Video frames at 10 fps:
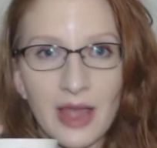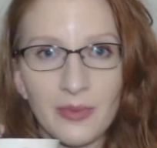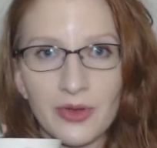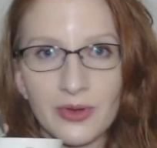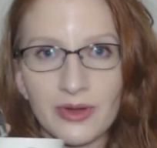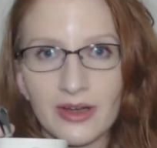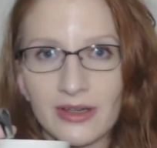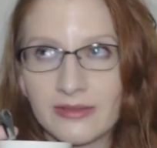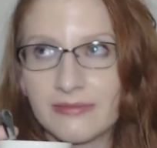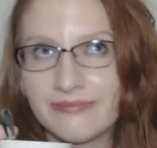
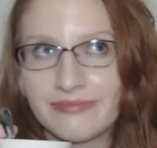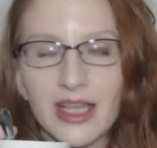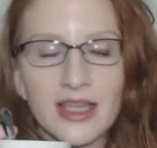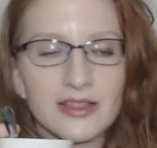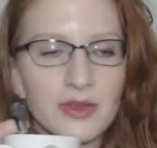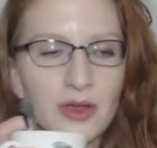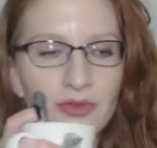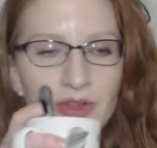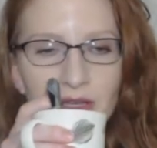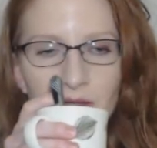Capricorn, as you
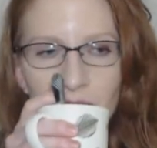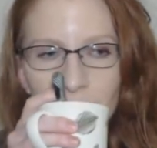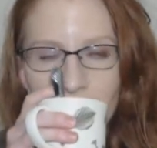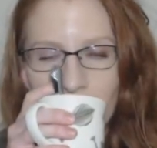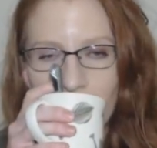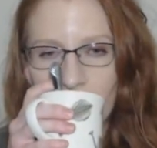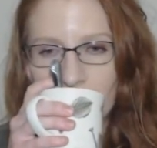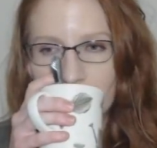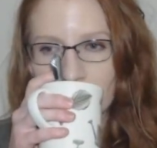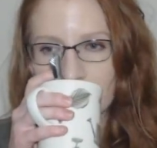hopefully know by
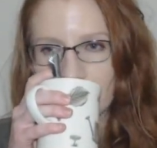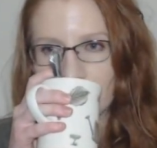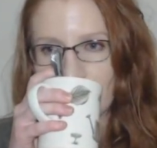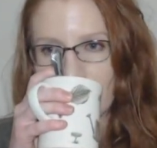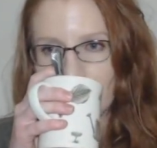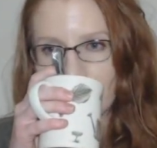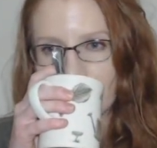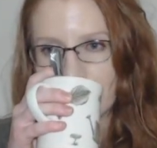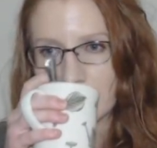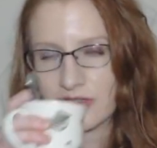now, and lunar
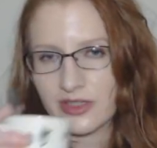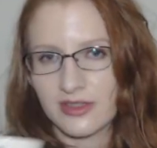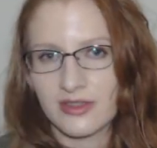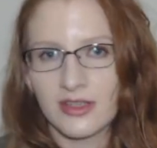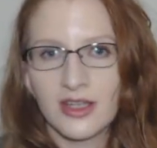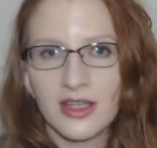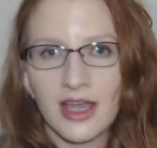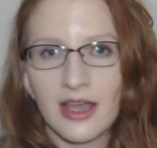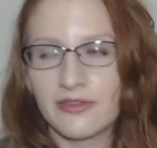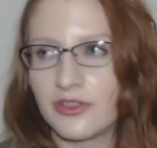Capricorns just
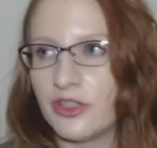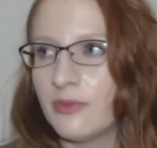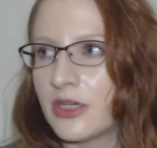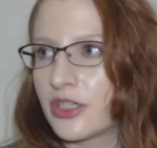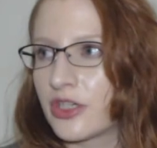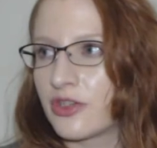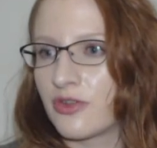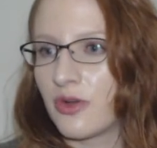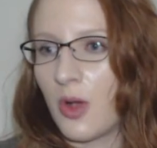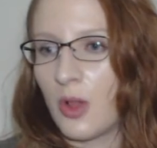have too much
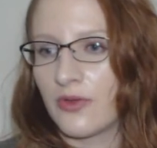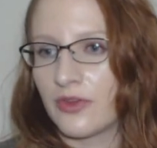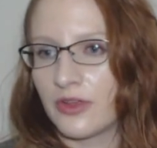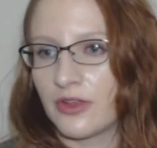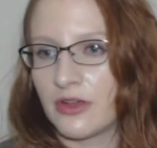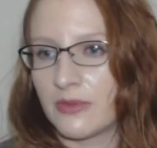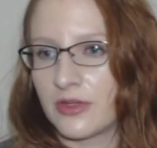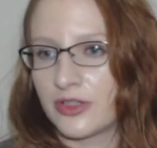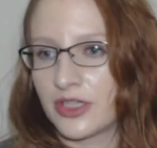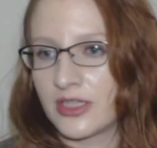control over their
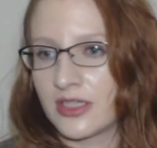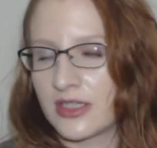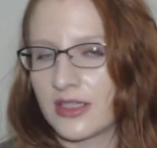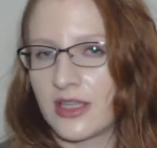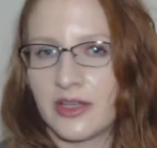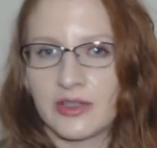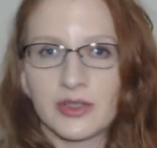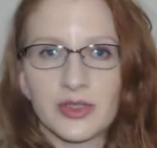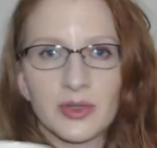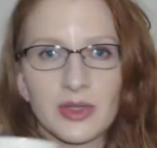emotions and they
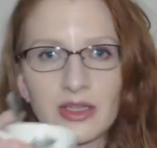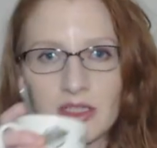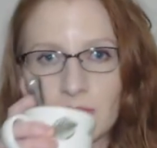also don't like